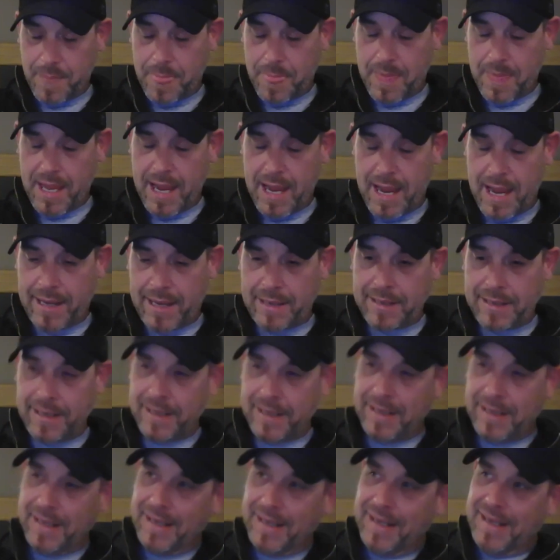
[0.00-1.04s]
And
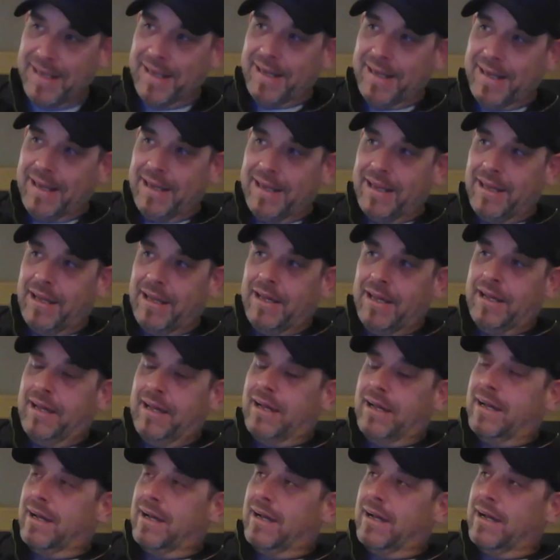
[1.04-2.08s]

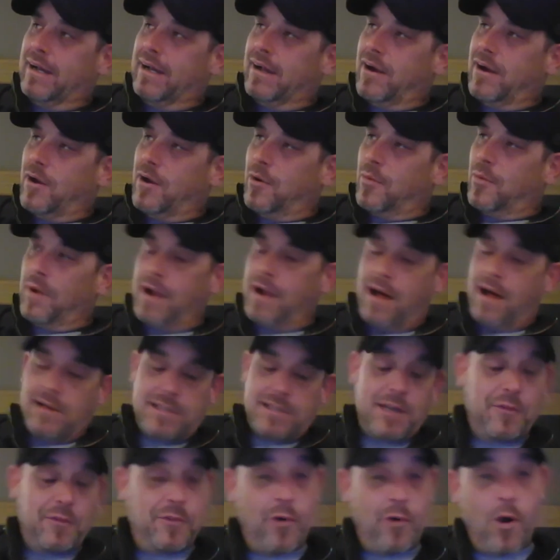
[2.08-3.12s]
oh, what
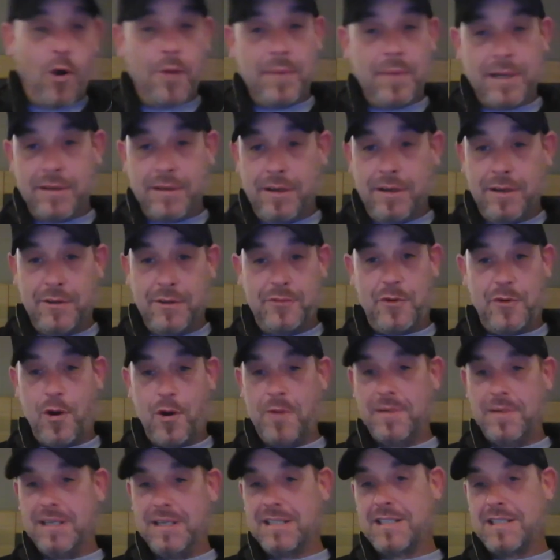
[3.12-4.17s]
else? A foreman.
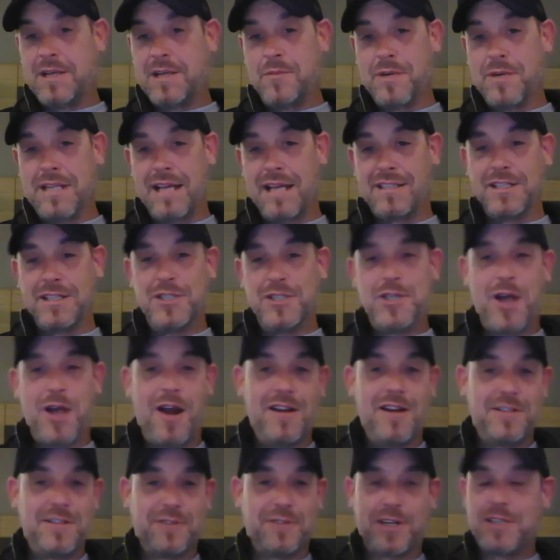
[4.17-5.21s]
Foreman is someone that's in
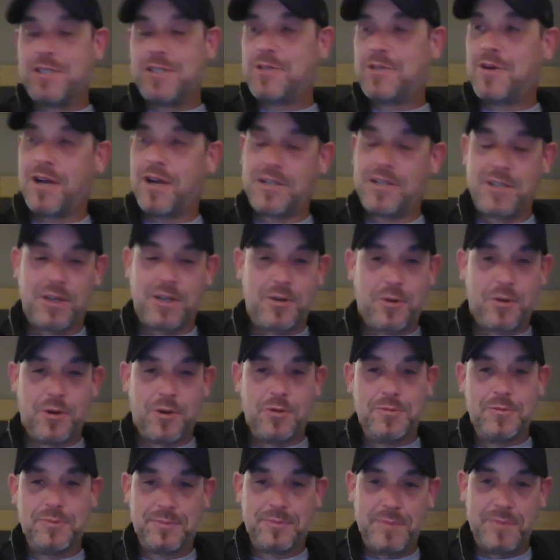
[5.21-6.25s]
charge of a construction
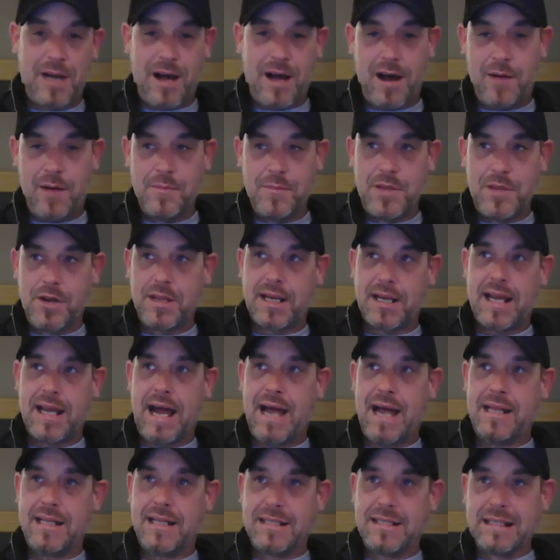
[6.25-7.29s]
crew. They're the
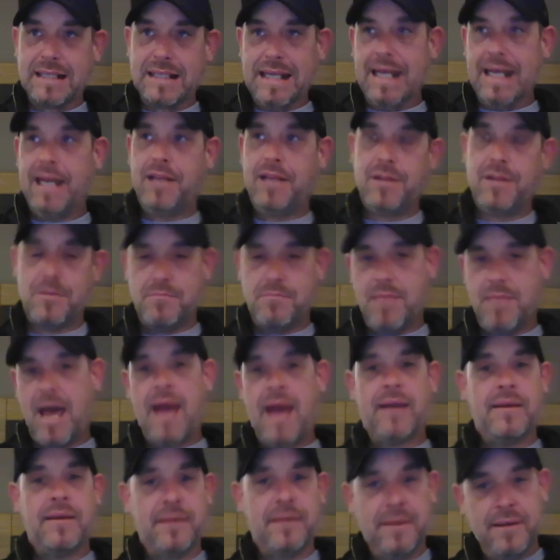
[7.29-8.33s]
guy that's leading the
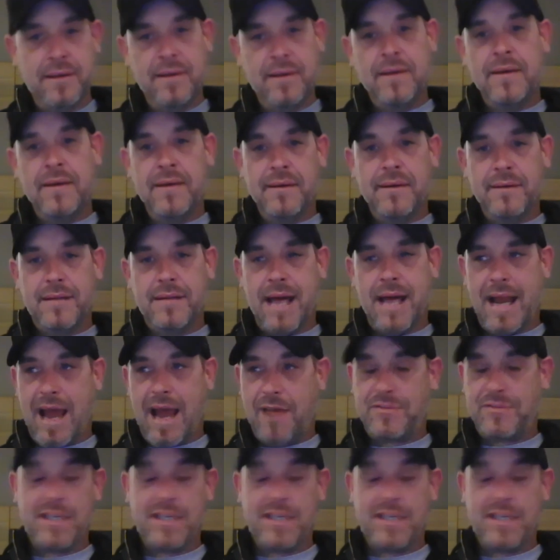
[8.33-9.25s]
men that have to